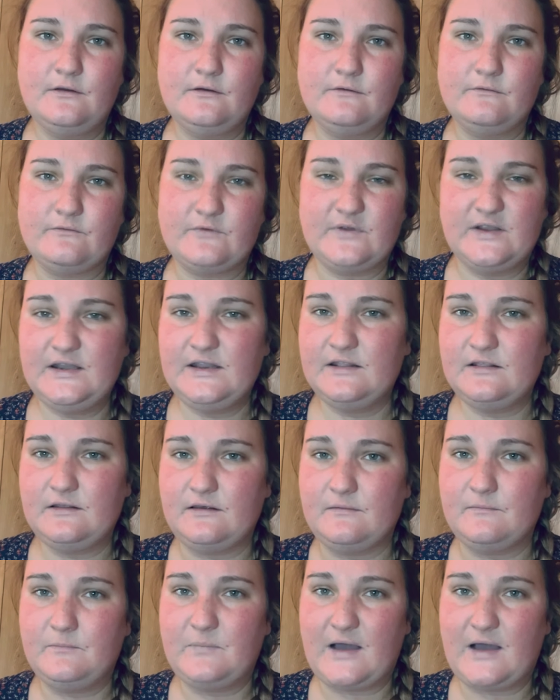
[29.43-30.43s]
Reading
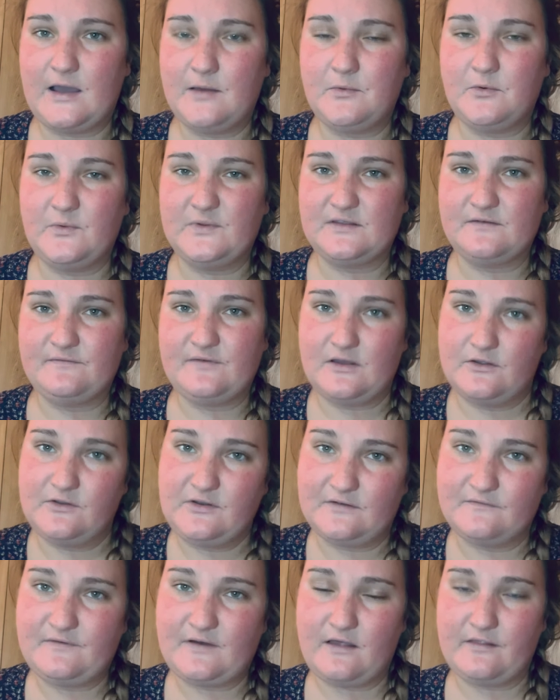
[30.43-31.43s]
the Bible with the
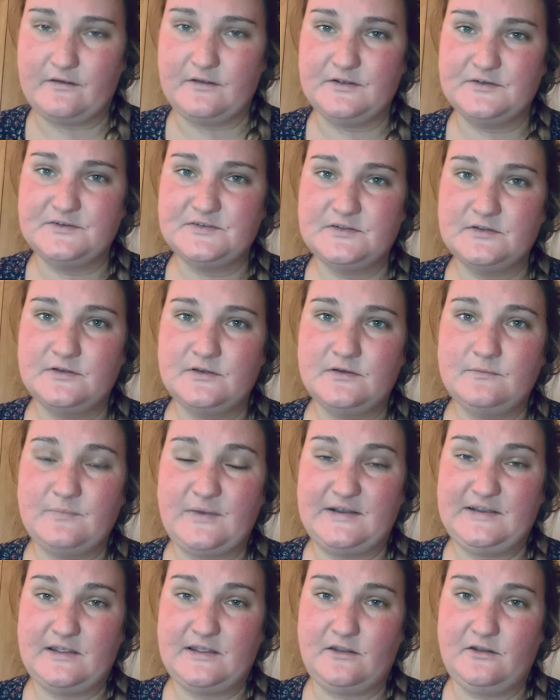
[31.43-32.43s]
Founding Fathers
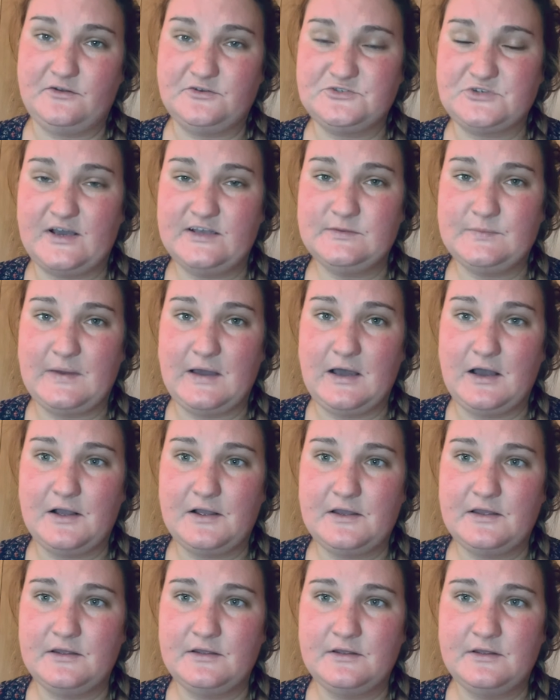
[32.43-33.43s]
by Daniel Dreisbach,
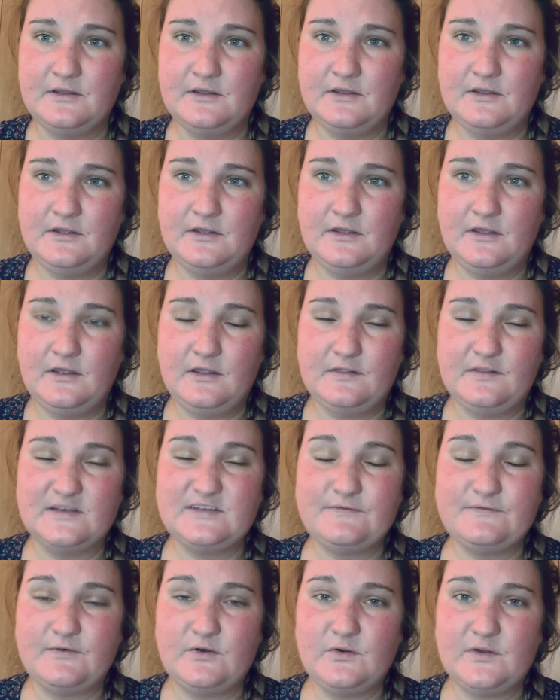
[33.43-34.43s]

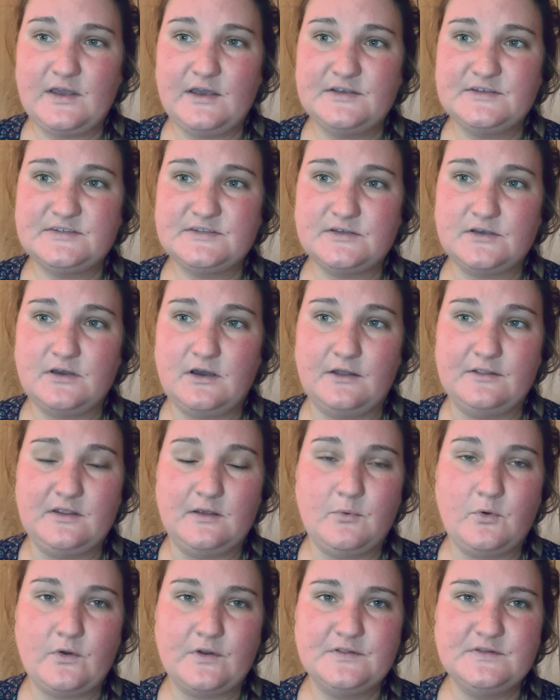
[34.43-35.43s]
this focus on the
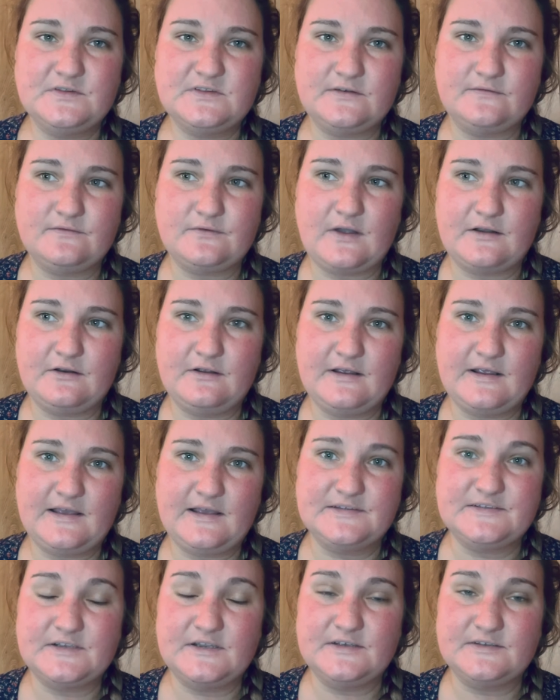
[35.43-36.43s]
importance of rhetoric
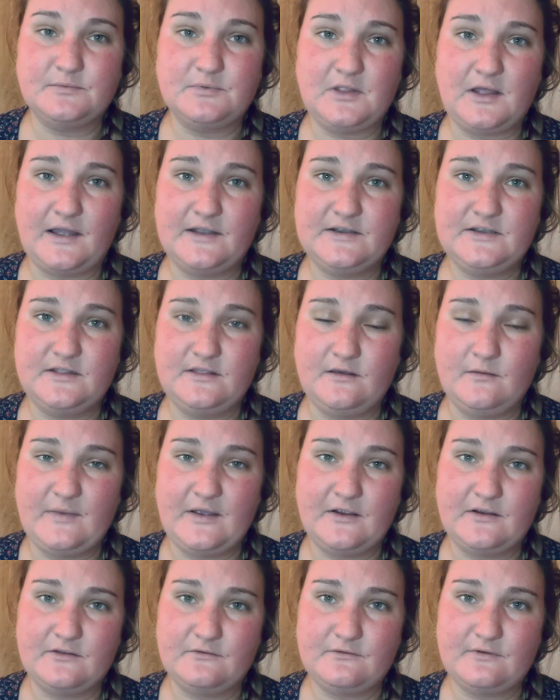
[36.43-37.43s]
as it is applied to the
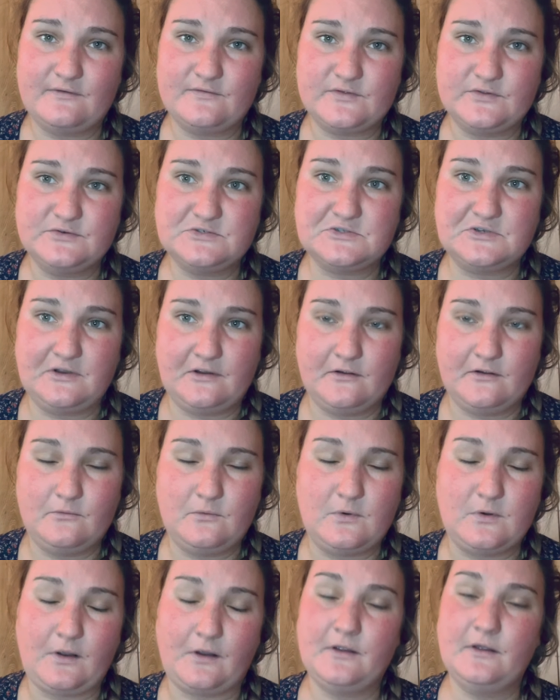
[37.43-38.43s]
American Revolutionary
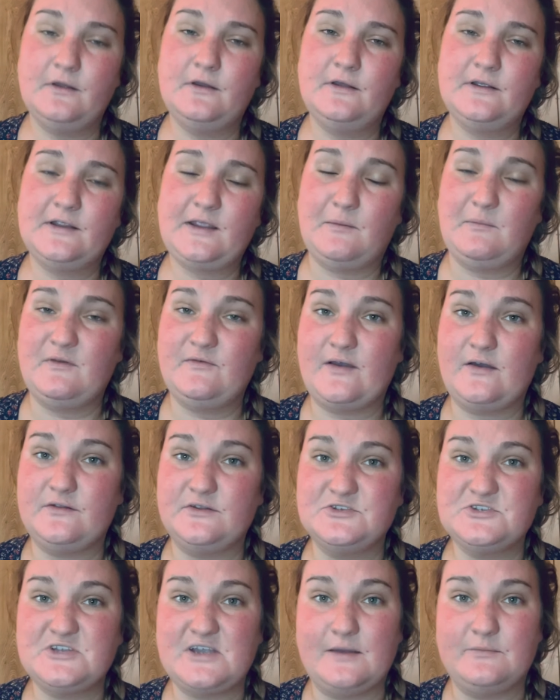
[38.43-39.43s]
War can be found
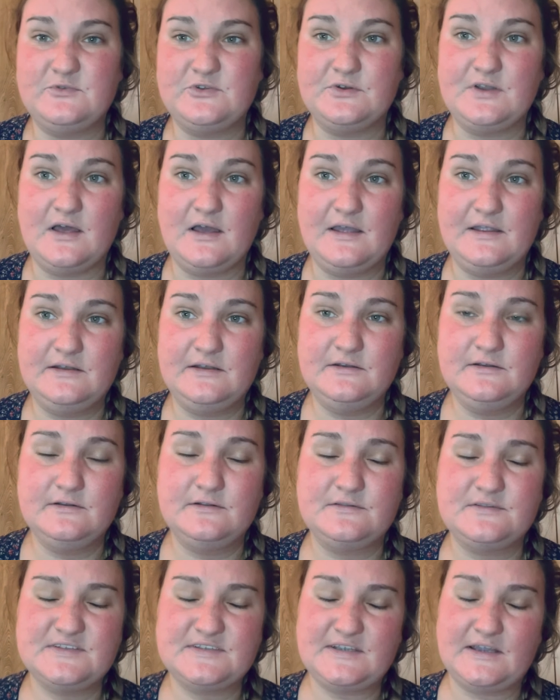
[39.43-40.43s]
in Chapter 9,
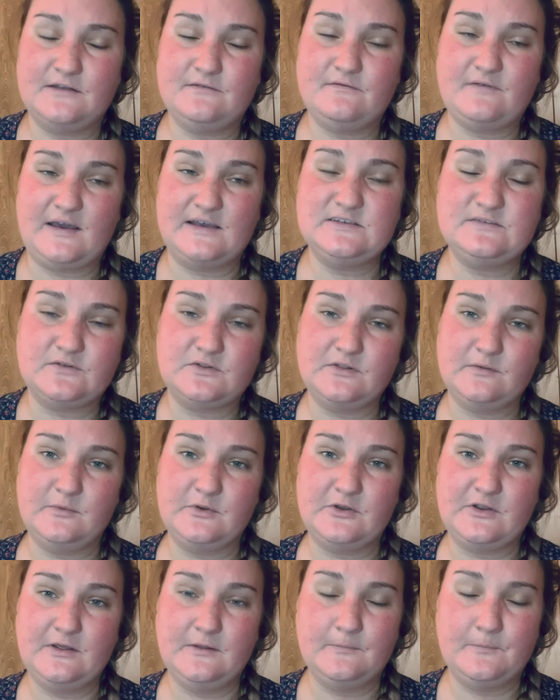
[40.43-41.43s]
Stand Fast for
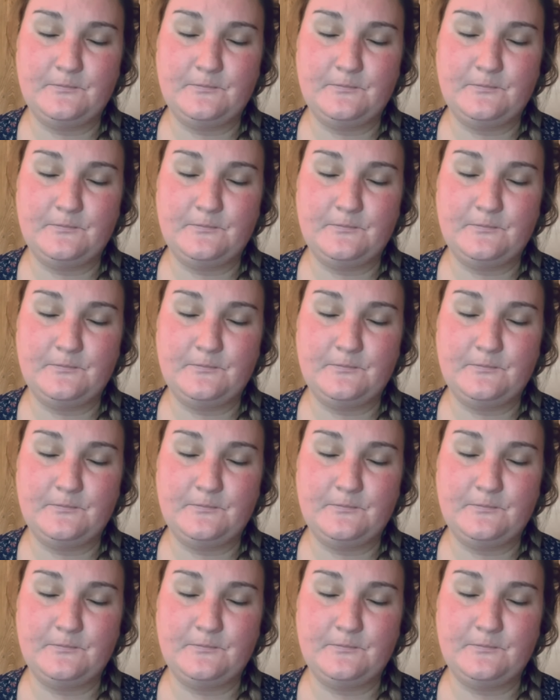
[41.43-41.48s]
Liberty.